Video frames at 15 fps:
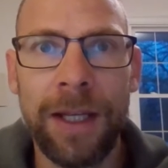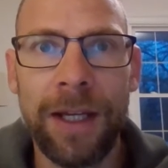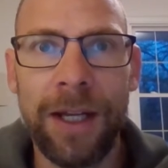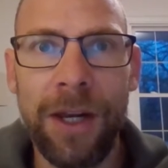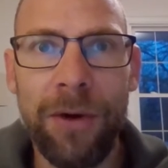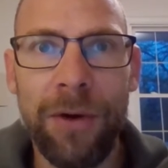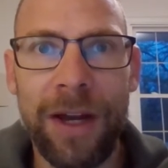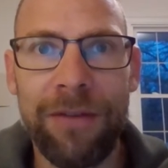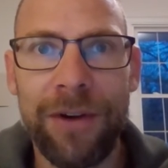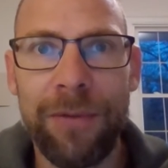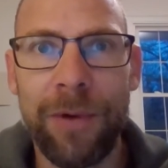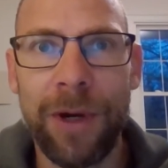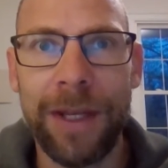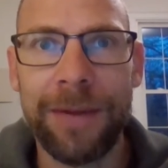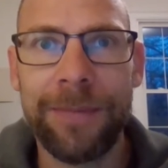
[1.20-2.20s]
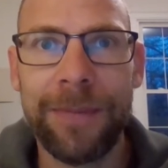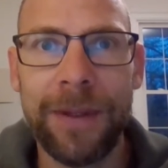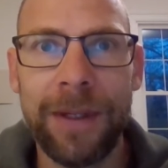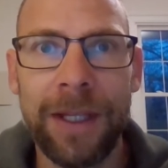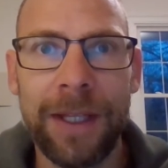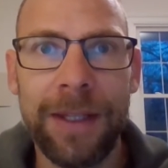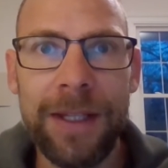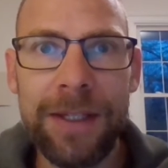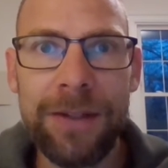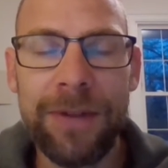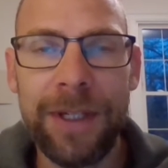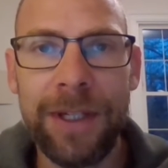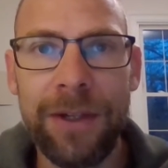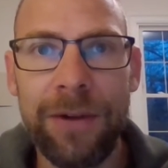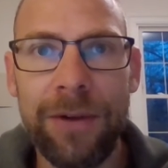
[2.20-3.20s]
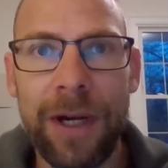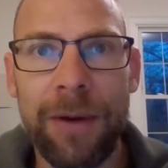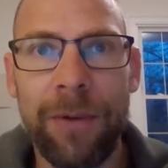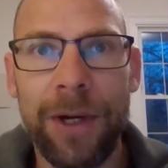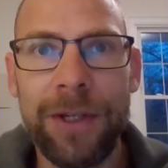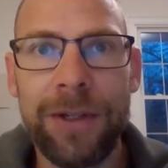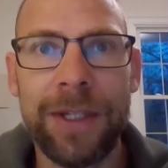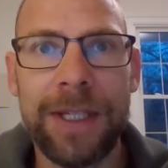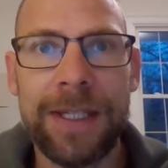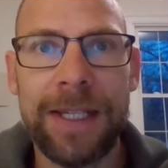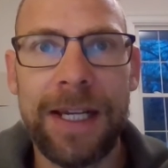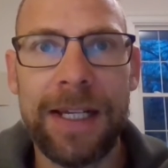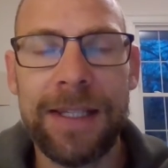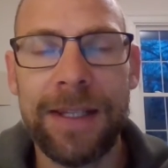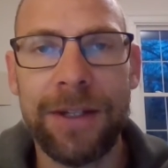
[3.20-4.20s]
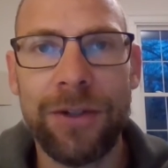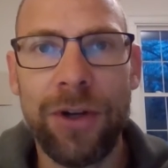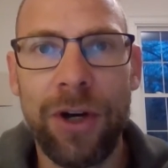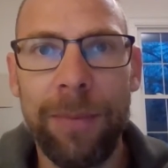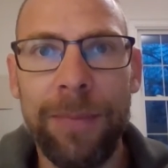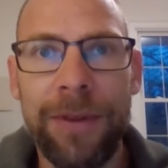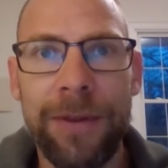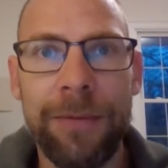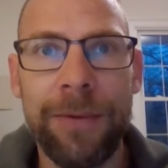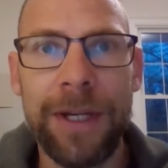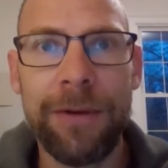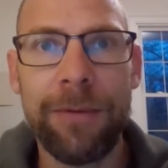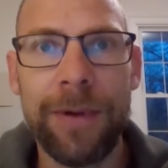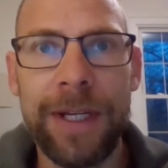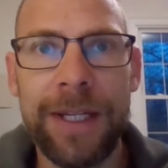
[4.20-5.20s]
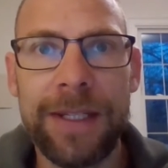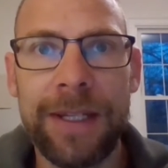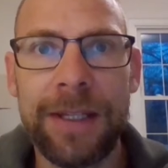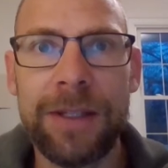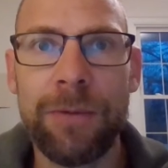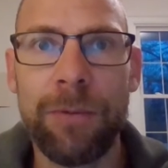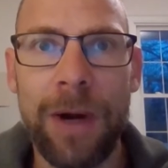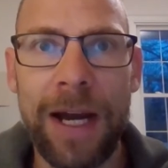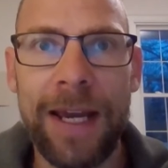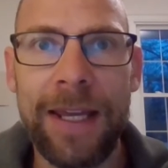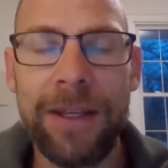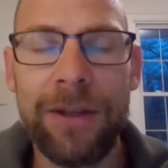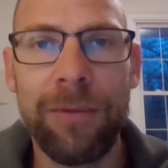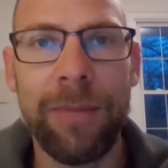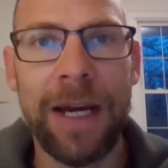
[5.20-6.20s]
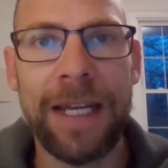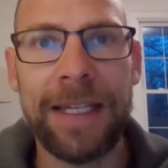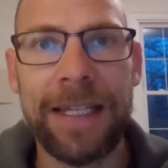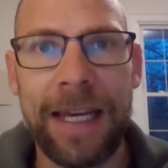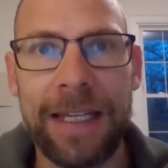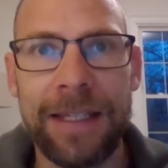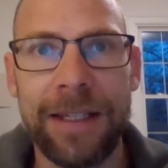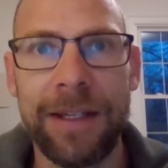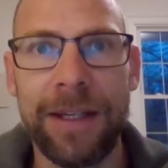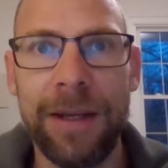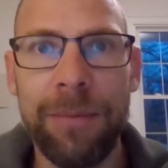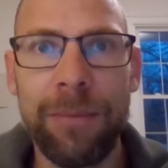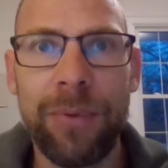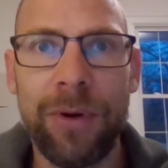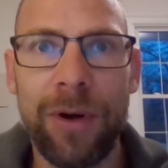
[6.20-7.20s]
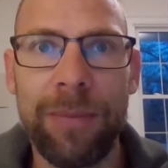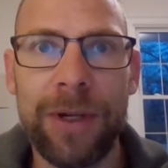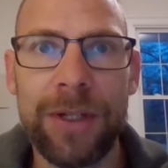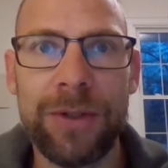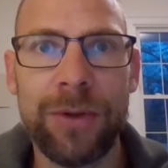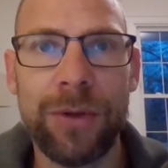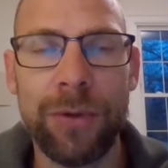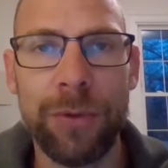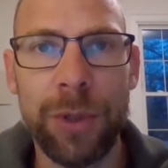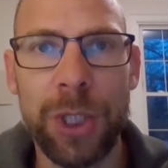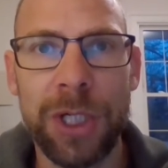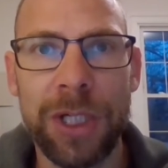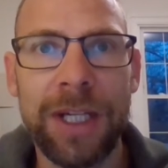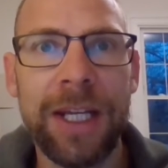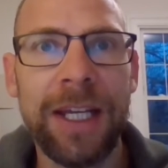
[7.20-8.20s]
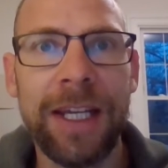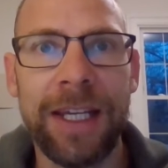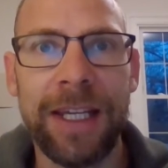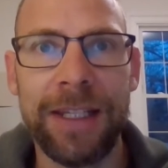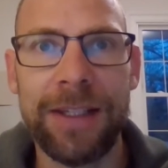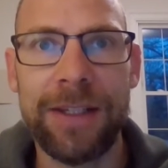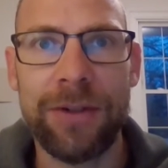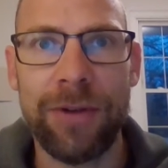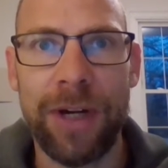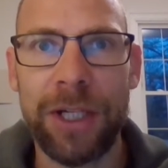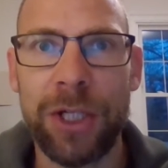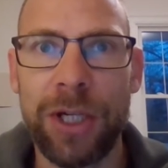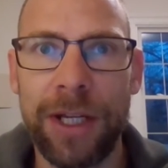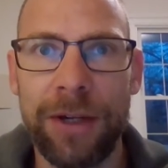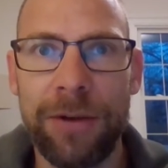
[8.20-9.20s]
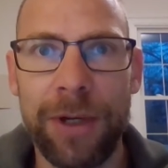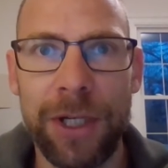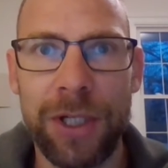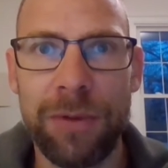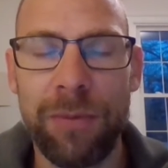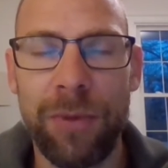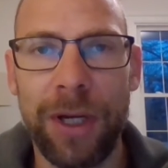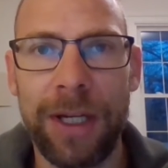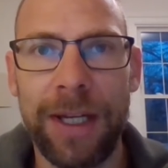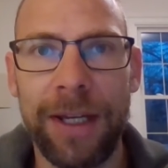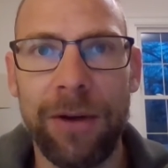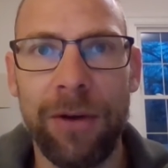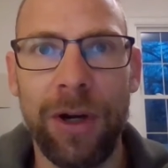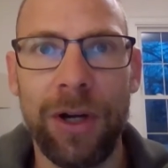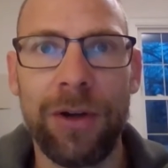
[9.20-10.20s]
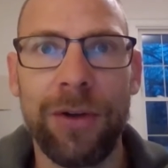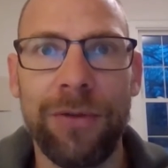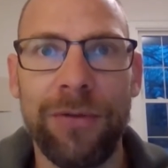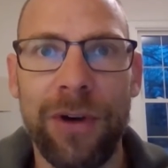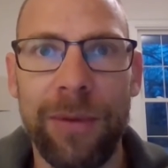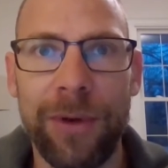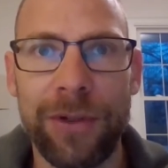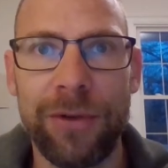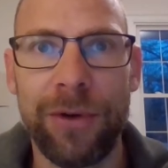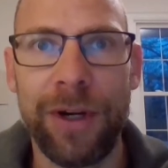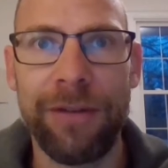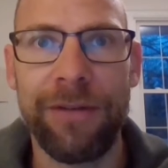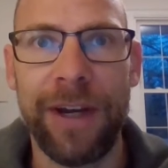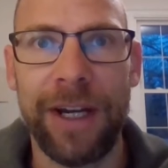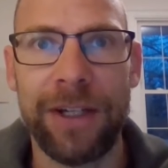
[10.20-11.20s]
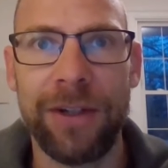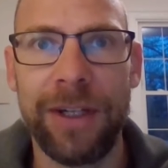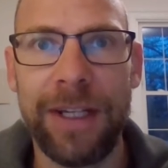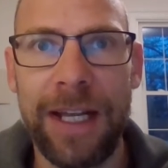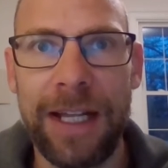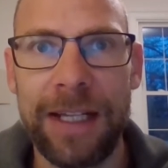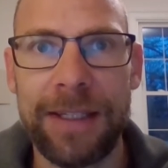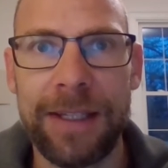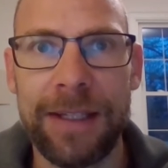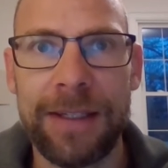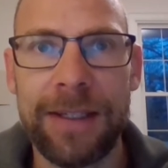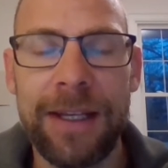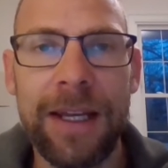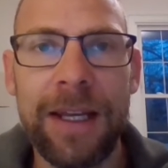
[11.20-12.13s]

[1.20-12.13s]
Hello everyone! In this video I want to discuss the top three reasons why you might get an improper solution in structural equation modeling or confirmatory factor analysis.